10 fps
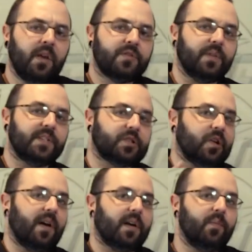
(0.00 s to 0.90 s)
So let's
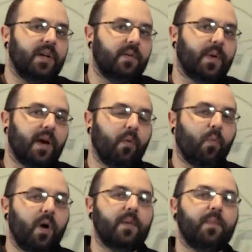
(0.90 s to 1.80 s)
talk a minute about
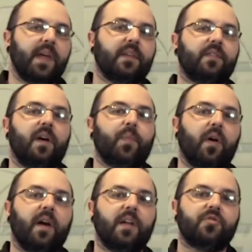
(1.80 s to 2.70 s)
what makes up
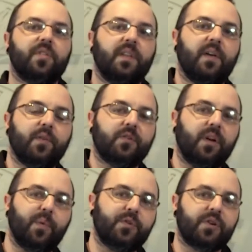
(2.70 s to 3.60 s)
our entry-level
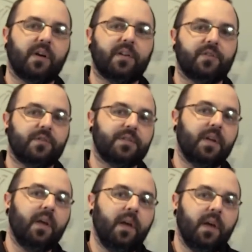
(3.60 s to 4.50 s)
turbochargers.
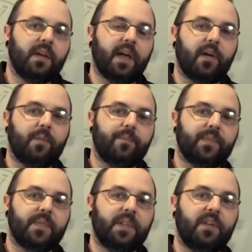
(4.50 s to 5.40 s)
Now,
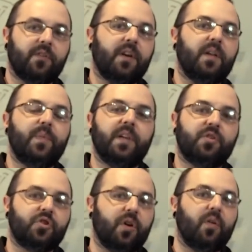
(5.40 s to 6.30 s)
these are going to be a
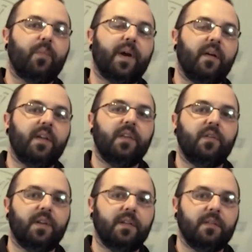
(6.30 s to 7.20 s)
journal bearing
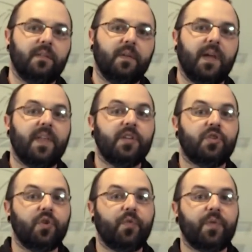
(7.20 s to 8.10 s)
unit, and they
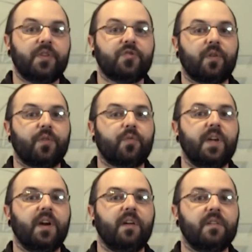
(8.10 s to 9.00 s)
do feature a
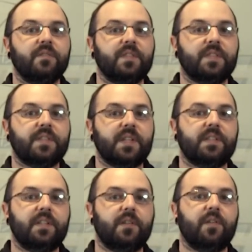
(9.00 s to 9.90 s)

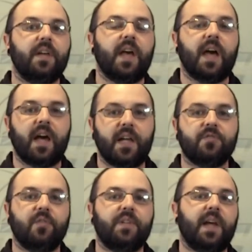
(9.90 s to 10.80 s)
360-degree
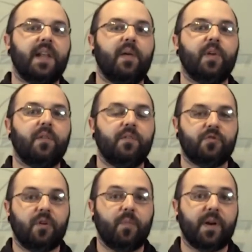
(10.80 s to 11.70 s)
hydrodynamic
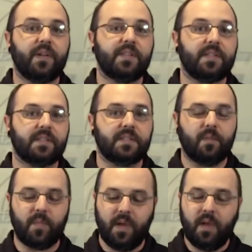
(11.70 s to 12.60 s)
journal bearing
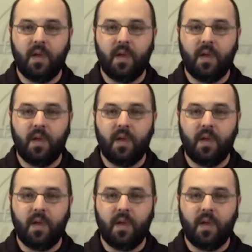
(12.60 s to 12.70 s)
system.